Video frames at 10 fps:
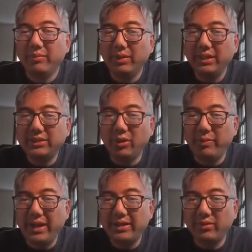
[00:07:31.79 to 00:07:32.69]
But let's go
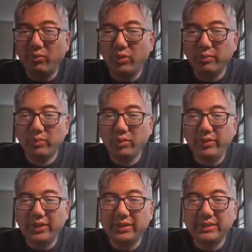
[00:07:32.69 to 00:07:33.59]
back one move
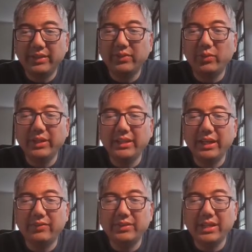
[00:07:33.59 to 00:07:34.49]
here. Instead of queen to
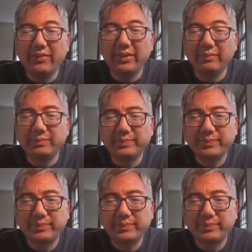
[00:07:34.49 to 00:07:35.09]
f7,